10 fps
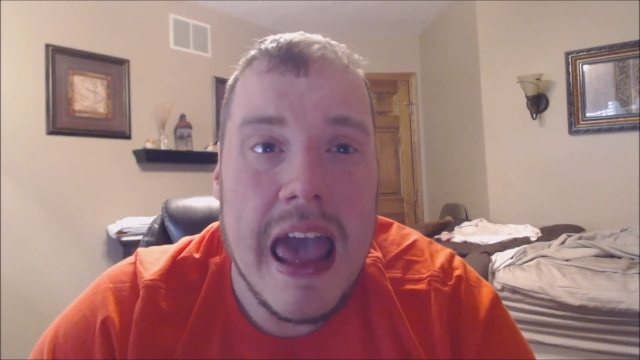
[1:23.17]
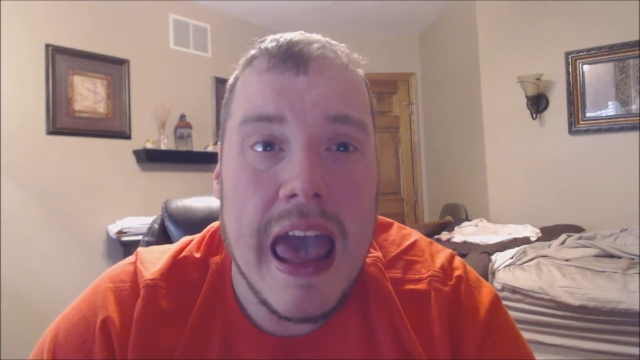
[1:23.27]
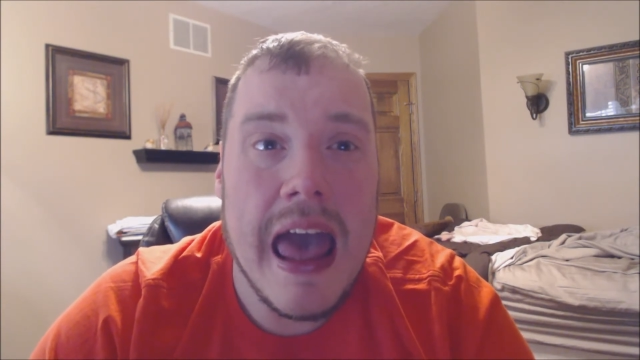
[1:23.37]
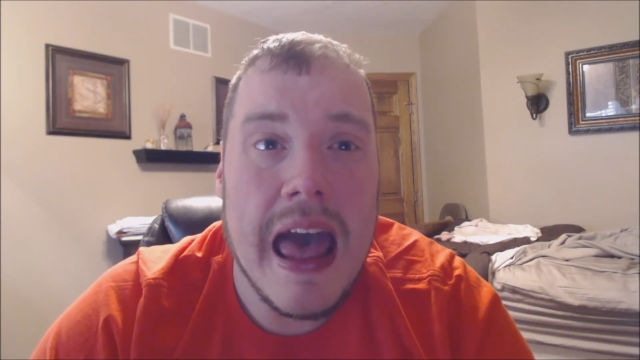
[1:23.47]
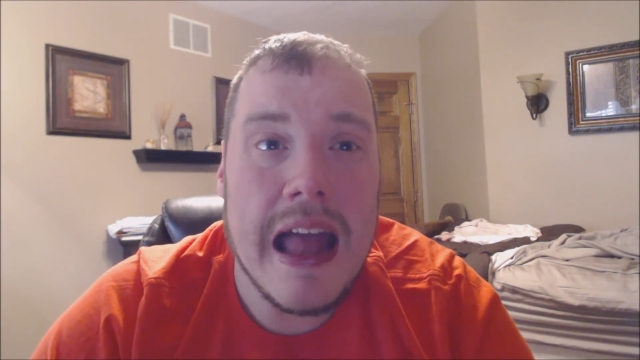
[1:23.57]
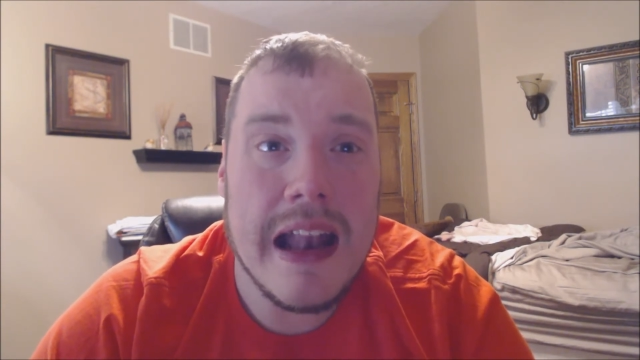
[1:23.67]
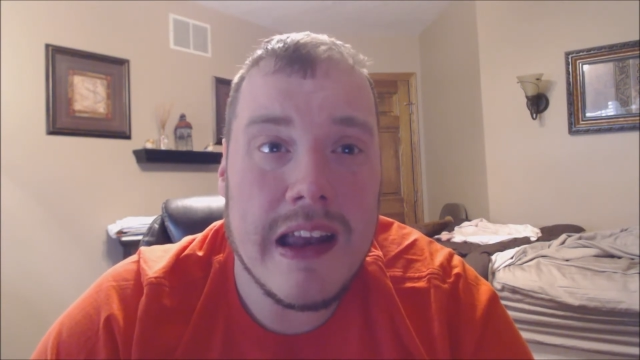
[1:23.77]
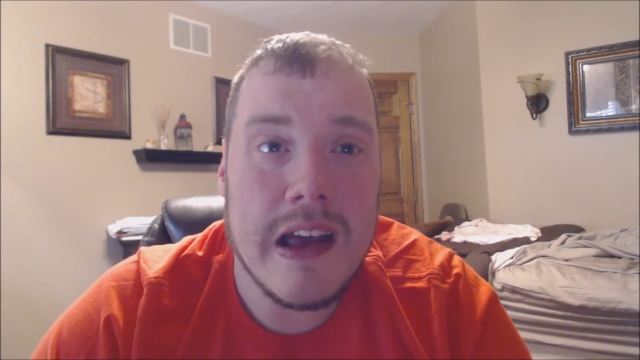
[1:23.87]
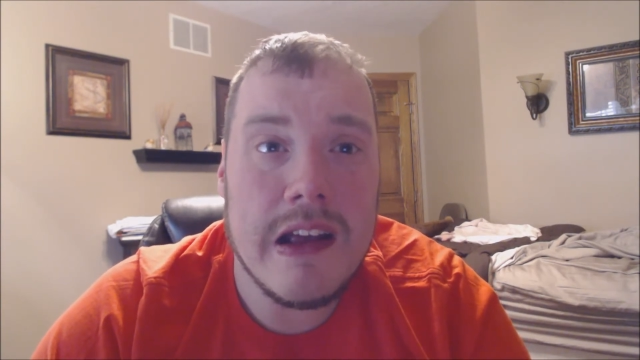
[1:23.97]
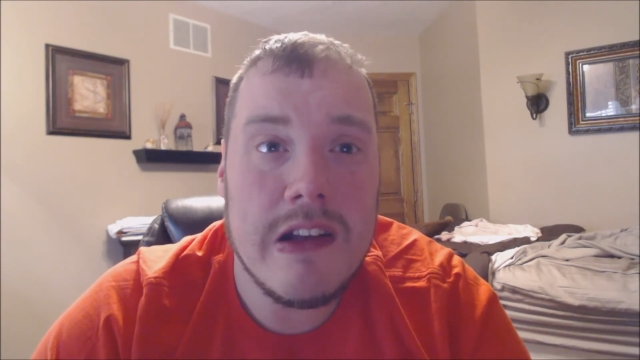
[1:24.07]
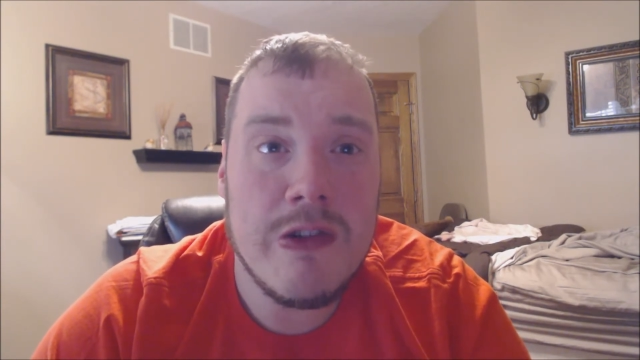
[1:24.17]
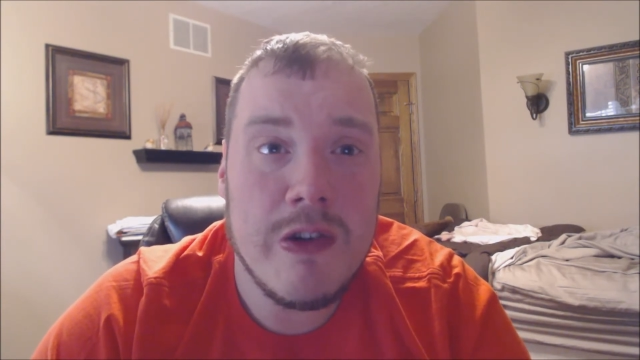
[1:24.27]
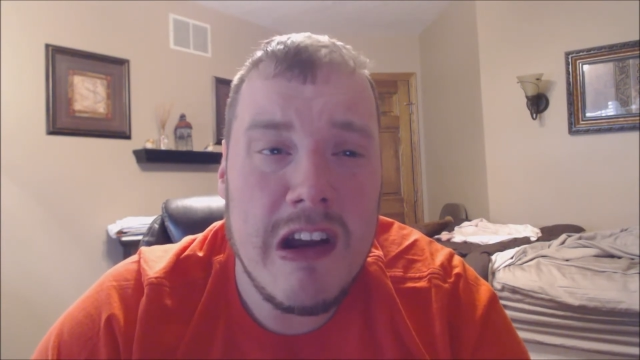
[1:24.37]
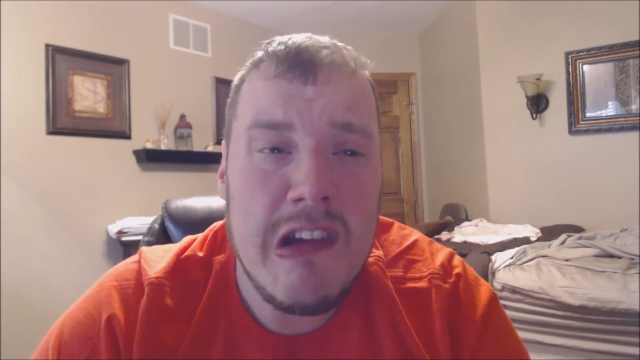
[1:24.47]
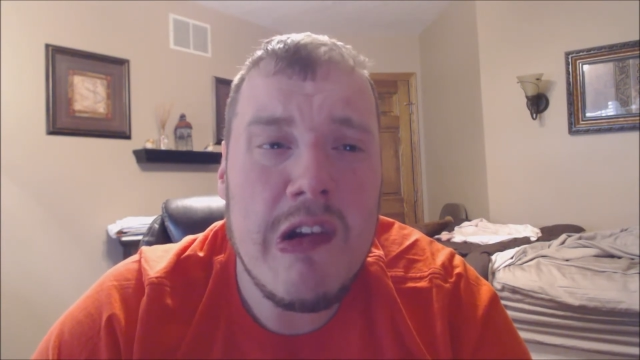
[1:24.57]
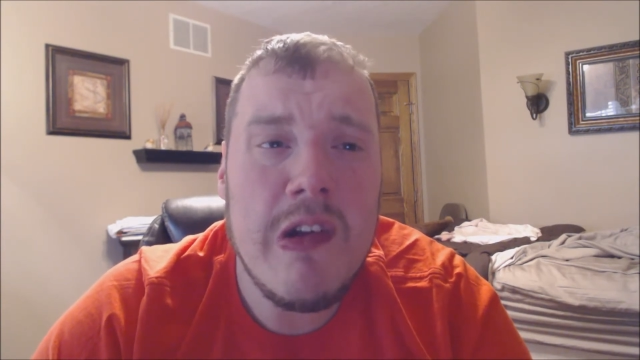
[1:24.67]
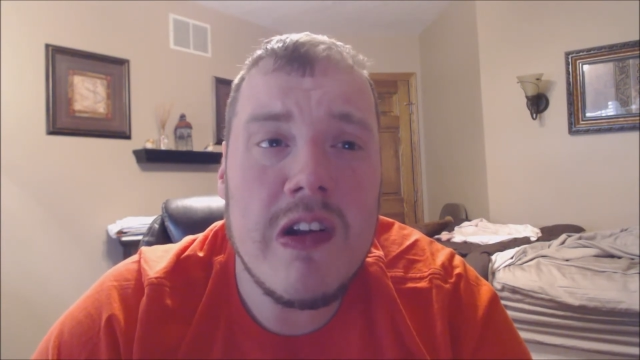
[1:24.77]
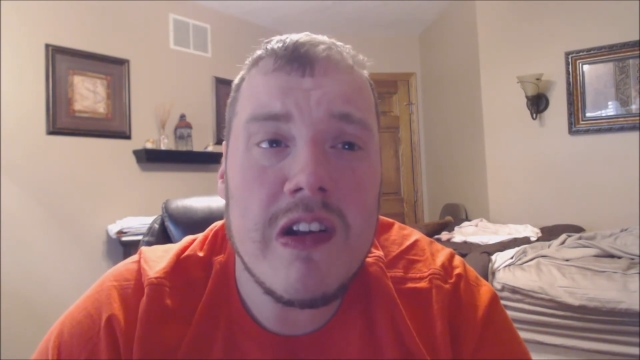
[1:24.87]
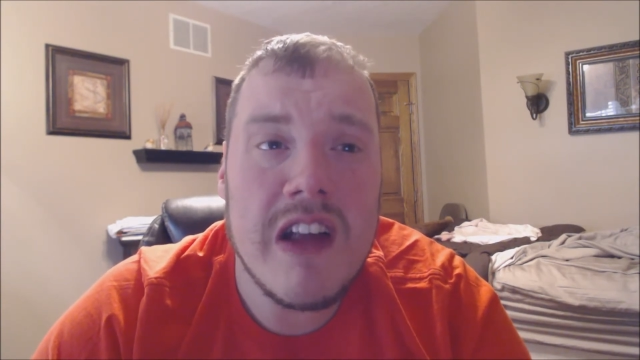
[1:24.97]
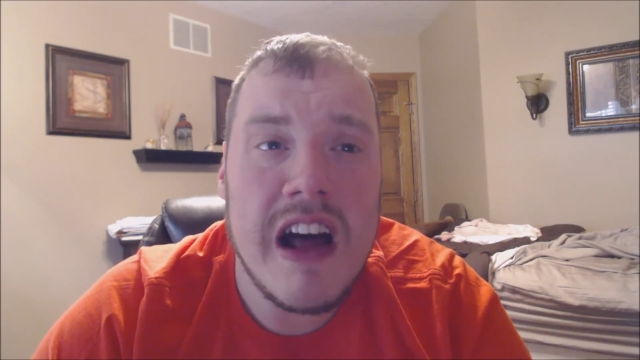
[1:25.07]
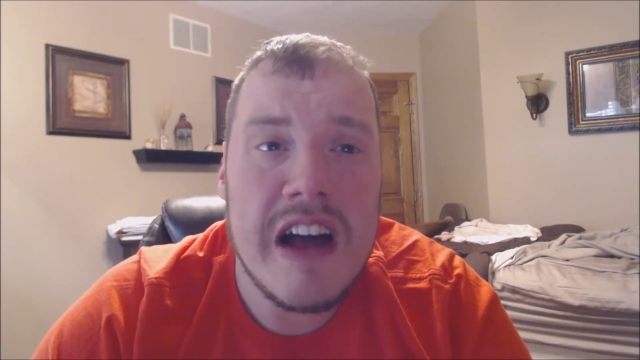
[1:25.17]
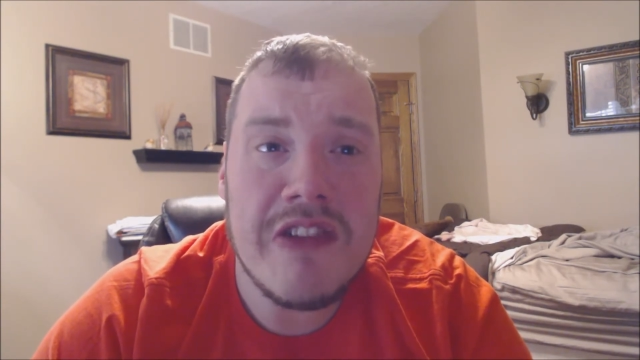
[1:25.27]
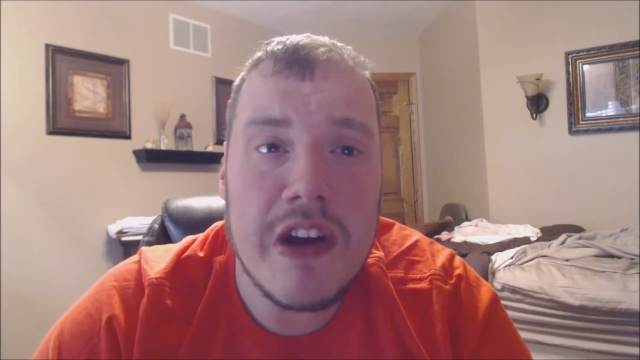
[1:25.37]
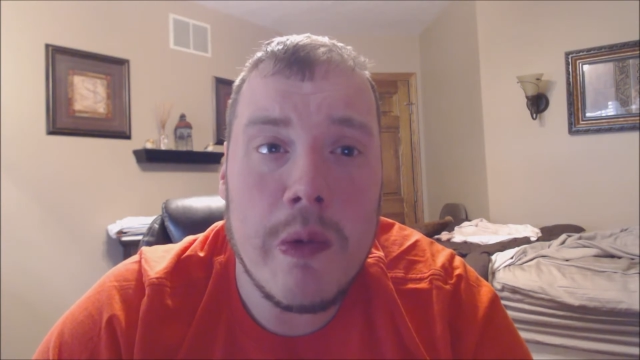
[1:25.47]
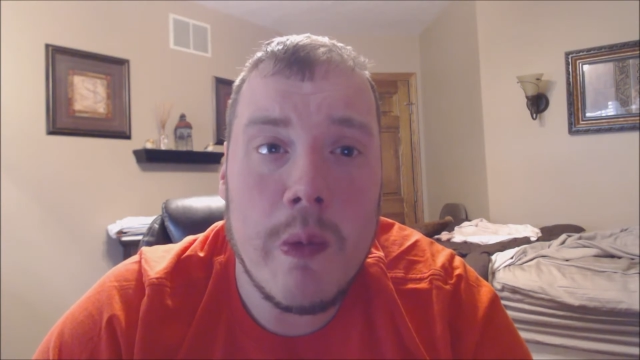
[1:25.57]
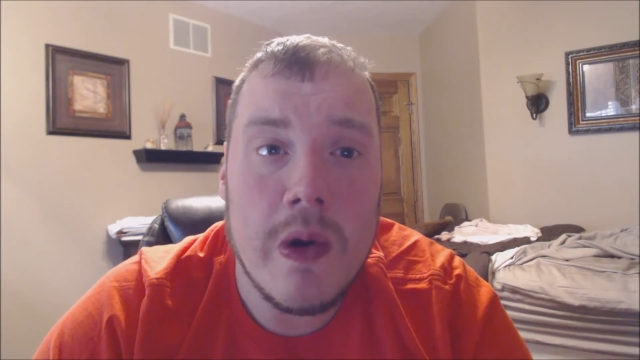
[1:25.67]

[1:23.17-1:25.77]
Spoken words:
And traditional logic